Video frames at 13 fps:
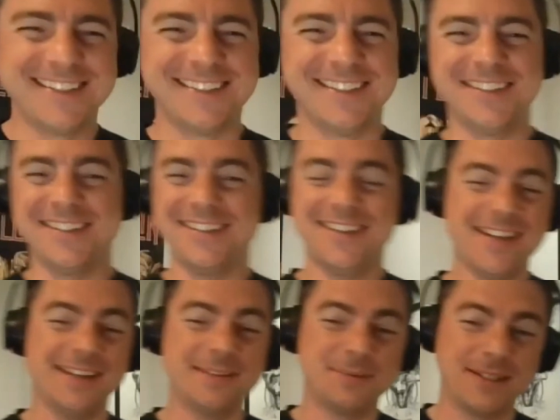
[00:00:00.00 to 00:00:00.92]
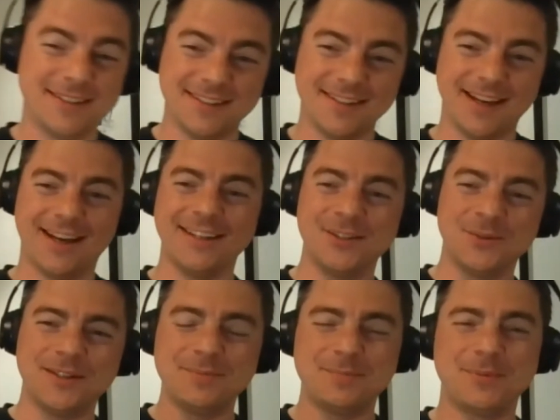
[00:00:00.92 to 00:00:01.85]
No, hey, but I don't
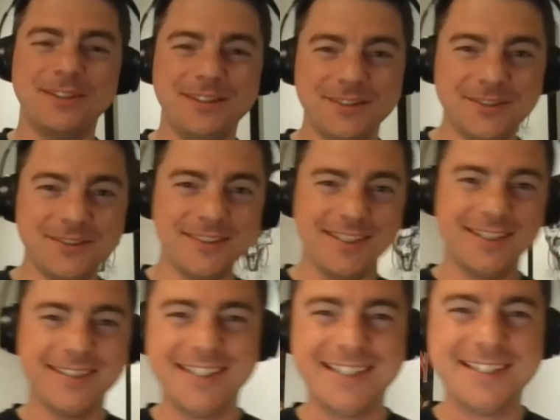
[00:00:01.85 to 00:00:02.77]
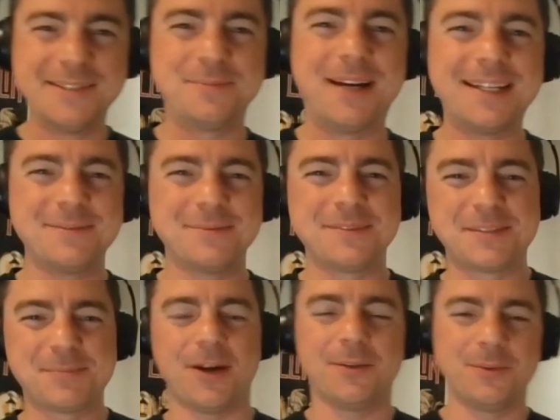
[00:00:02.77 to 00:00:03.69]
want to put you in a bad
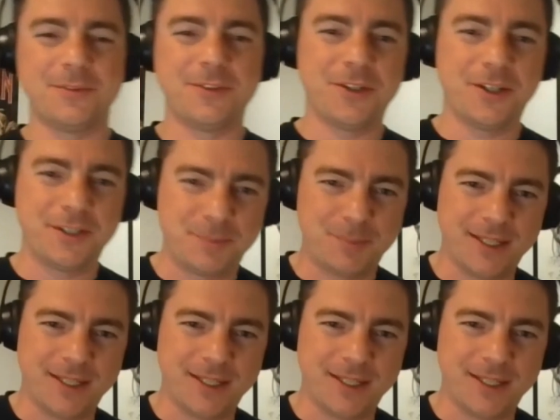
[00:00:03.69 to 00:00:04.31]
spot with your other